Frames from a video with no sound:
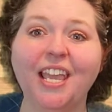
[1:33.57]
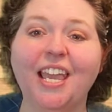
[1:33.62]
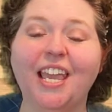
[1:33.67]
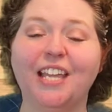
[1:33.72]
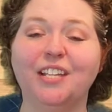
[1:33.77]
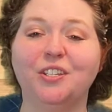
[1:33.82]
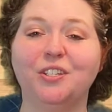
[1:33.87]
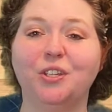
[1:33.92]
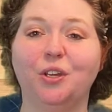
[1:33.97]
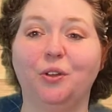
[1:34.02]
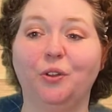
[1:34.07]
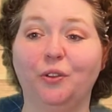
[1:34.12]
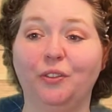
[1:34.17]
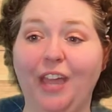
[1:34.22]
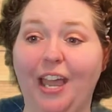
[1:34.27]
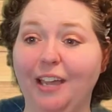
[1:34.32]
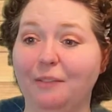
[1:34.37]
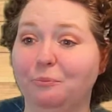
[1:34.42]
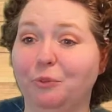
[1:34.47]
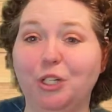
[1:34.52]
And so
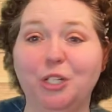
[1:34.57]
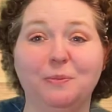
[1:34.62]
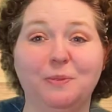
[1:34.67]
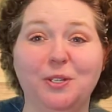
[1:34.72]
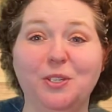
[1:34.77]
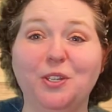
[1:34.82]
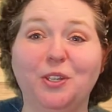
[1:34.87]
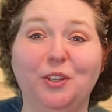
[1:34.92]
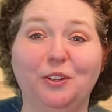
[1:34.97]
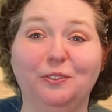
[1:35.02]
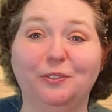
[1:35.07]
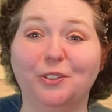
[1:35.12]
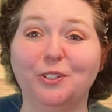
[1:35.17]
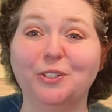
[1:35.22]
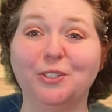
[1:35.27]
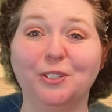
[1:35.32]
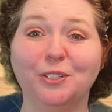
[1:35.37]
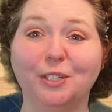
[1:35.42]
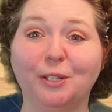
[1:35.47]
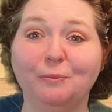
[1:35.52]
that brings me to the
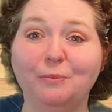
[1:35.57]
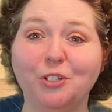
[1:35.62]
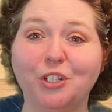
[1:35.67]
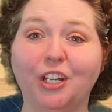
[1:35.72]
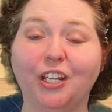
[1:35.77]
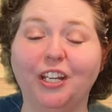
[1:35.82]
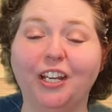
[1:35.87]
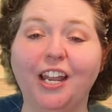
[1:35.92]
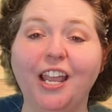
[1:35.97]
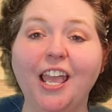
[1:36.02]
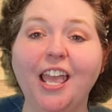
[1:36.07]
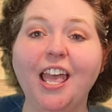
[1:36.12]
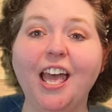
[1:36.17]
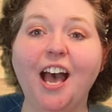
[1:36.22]
first assumption.